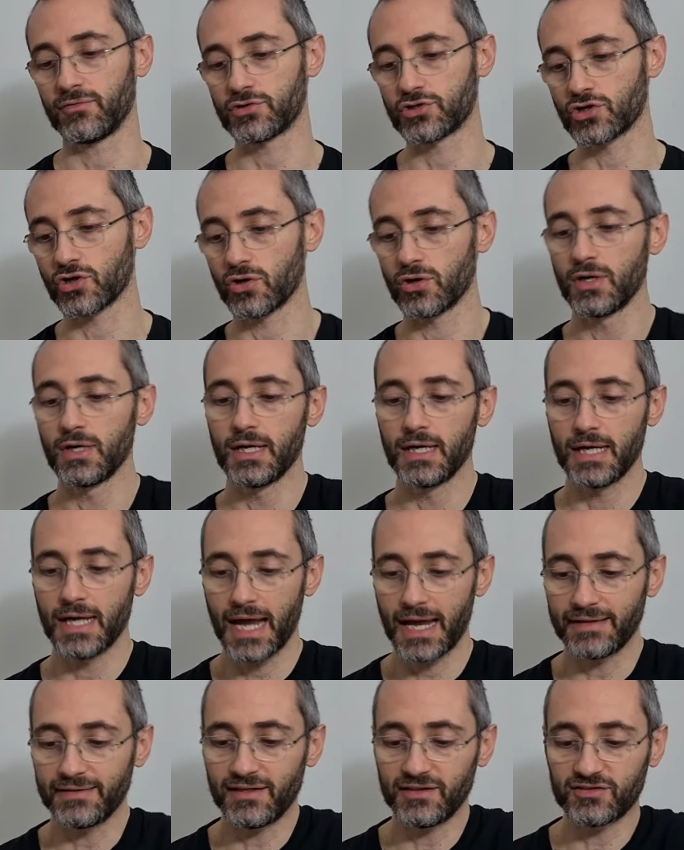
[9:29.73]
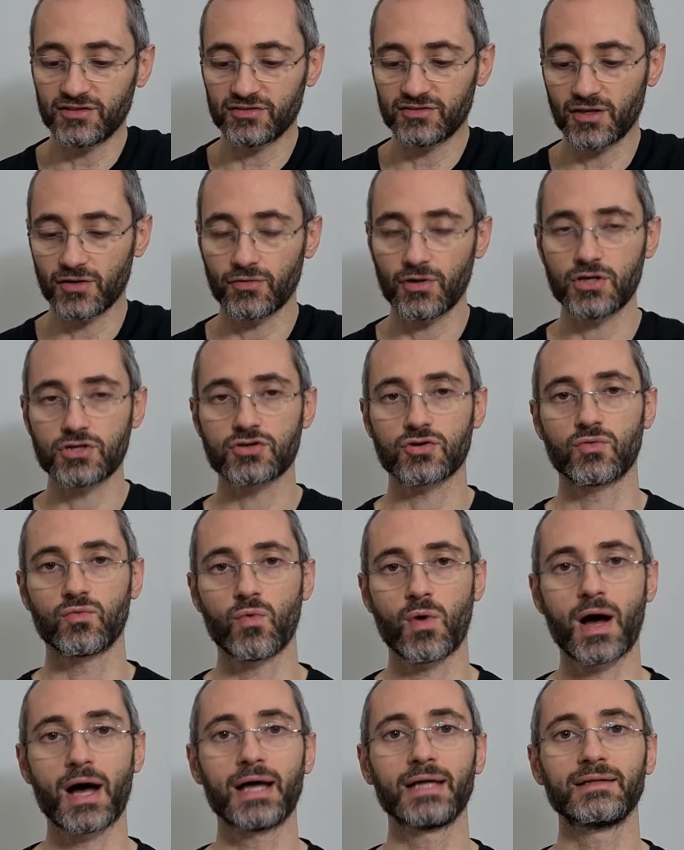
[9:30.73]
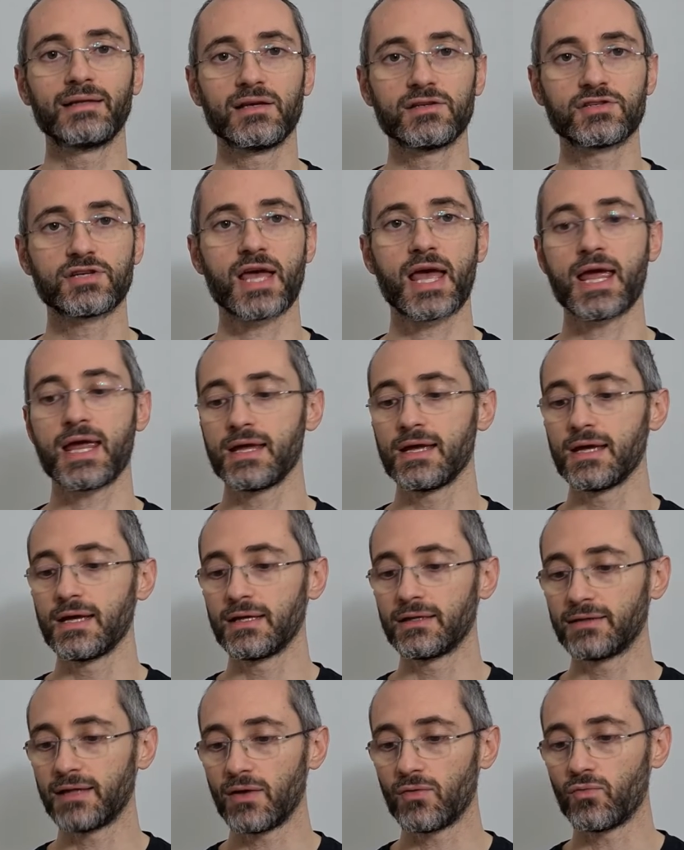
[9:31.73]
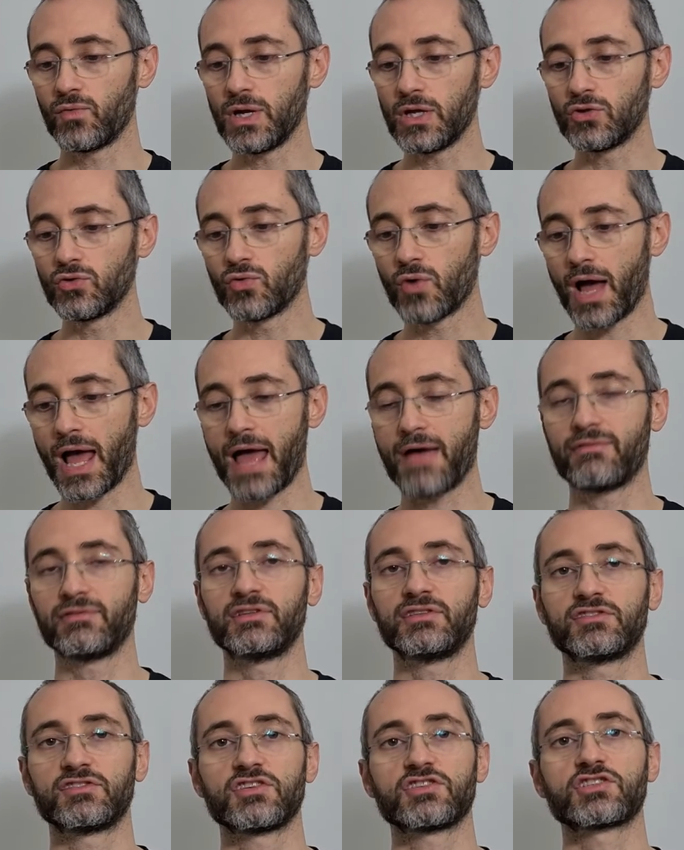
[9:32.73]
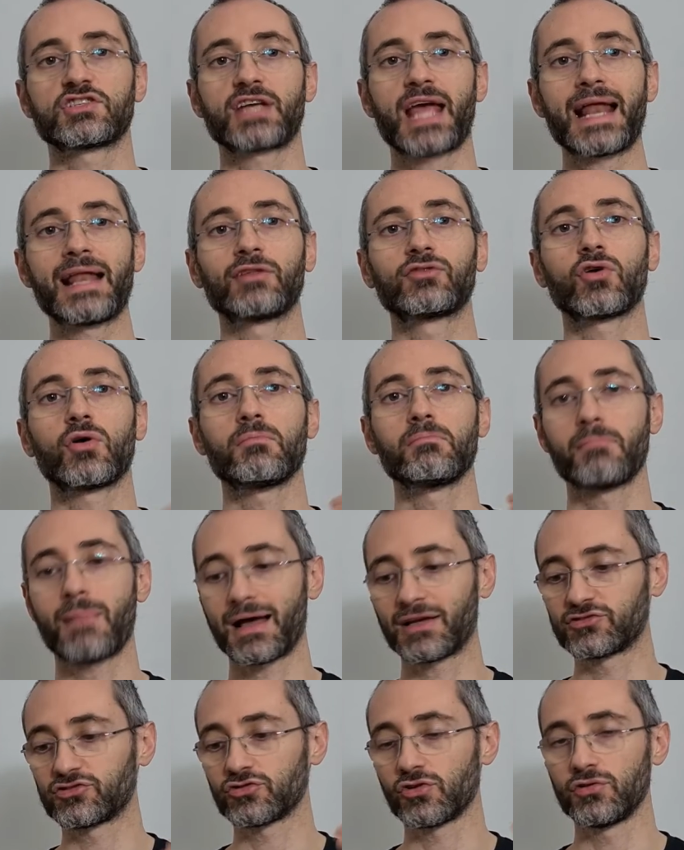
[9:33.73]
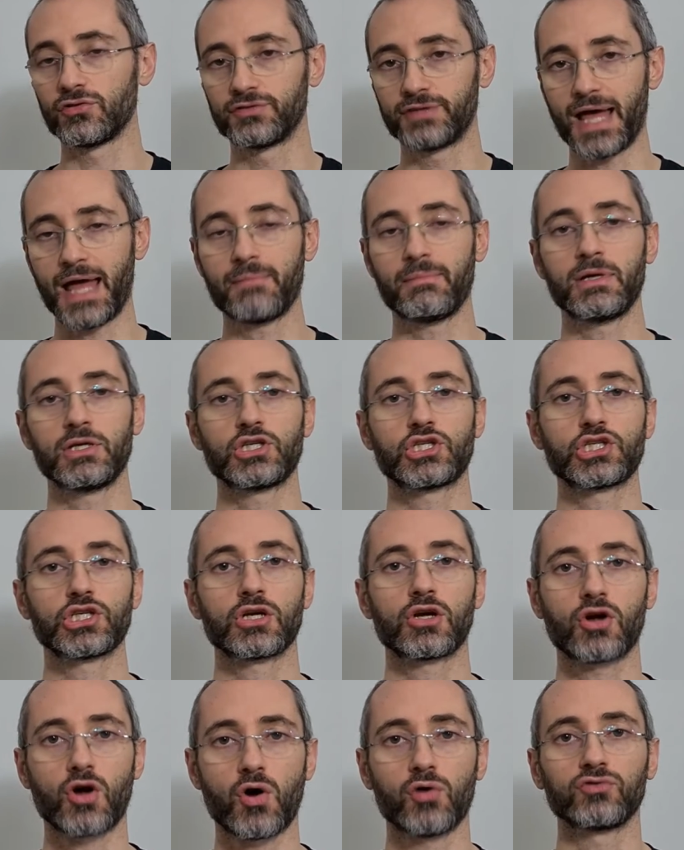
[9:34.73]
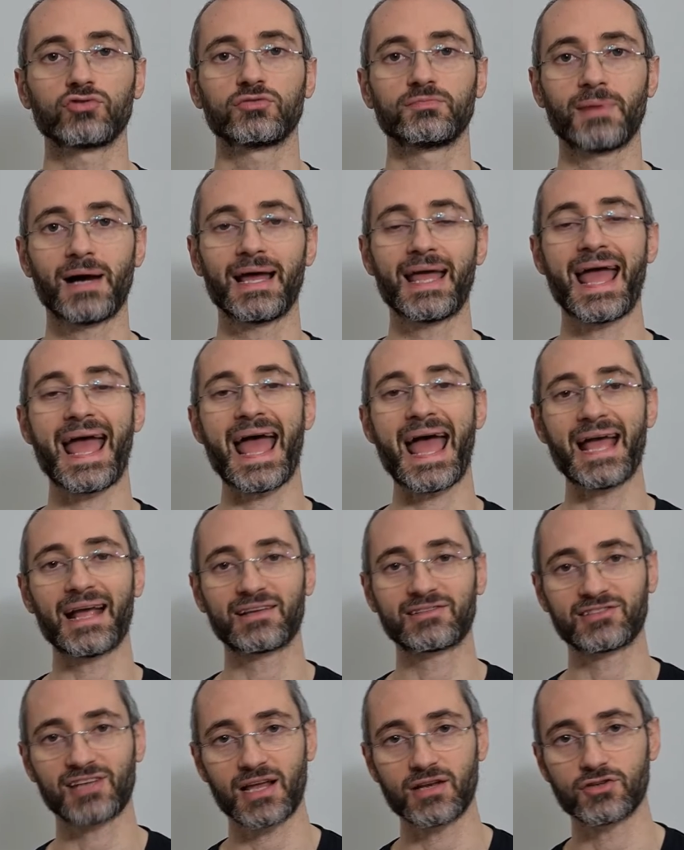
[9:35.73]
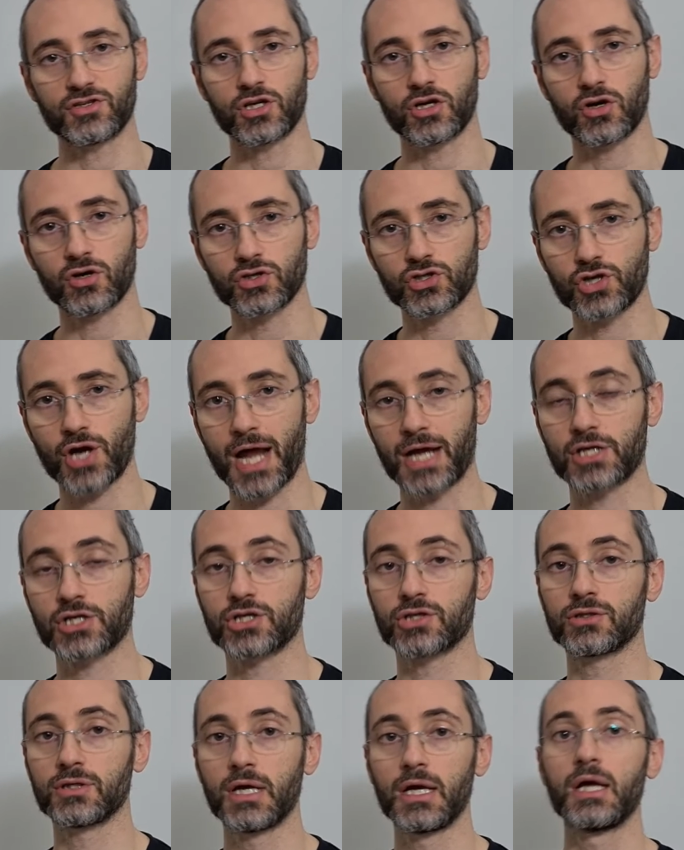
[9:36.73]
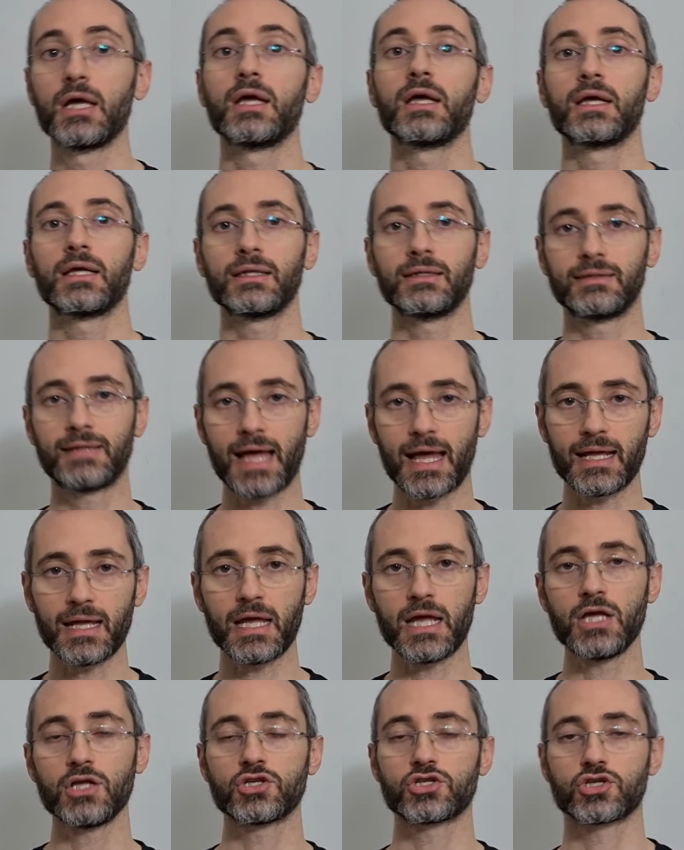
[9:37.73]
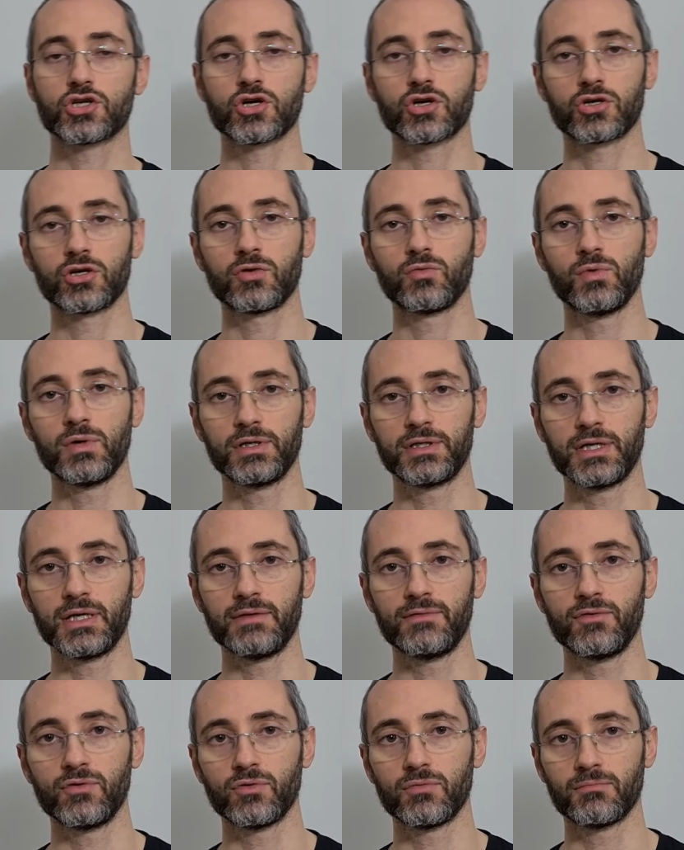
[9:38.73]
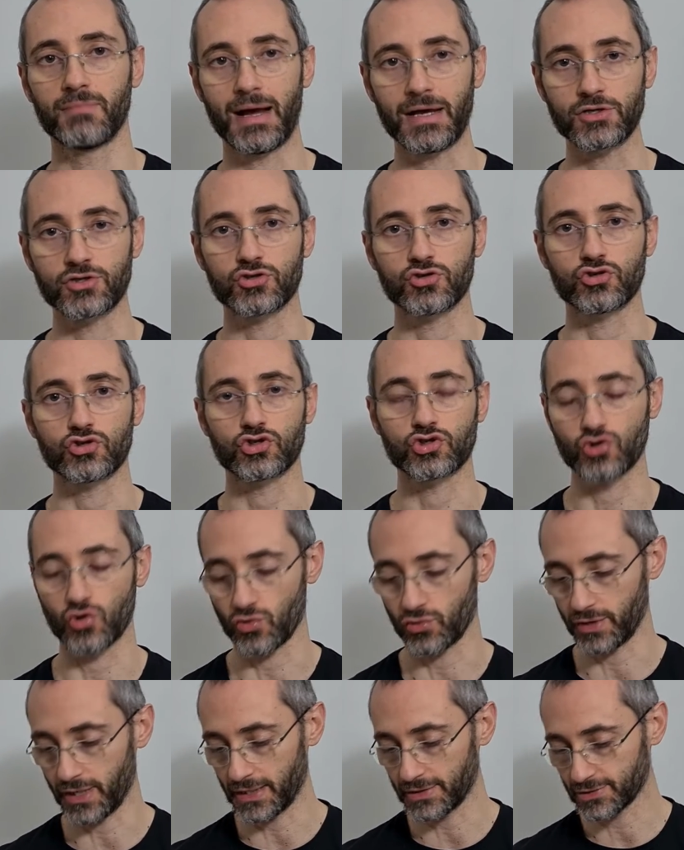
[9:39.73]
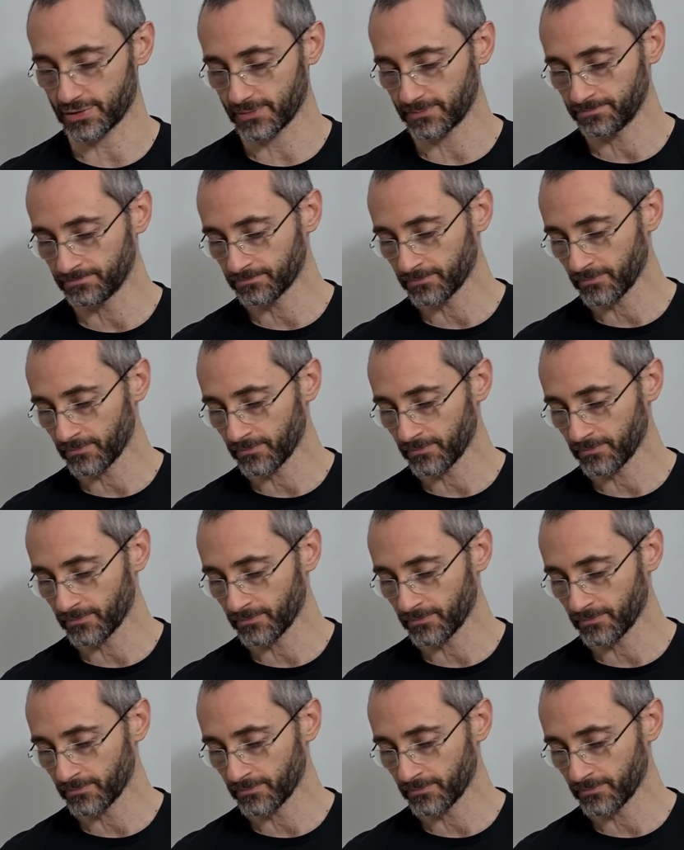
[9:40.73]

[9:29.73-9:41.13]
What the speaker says: So this is the reason why they say that we do have this skeletal muscle damage caused by eccentric contraction that in turn will give you muscle soreness.